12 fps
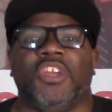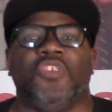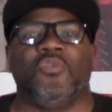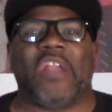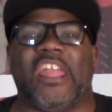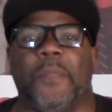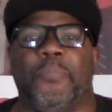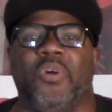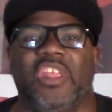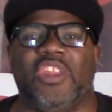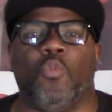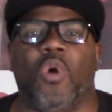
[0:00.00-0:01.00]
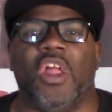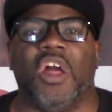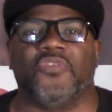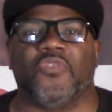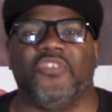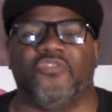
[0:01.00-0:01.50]
You got to put in one
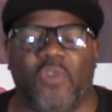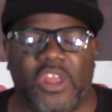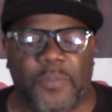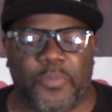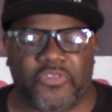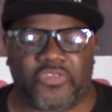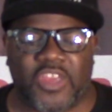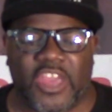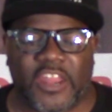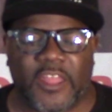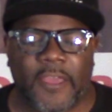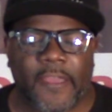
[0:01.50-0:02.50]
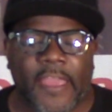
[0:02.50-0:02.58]
hundred twenty percent.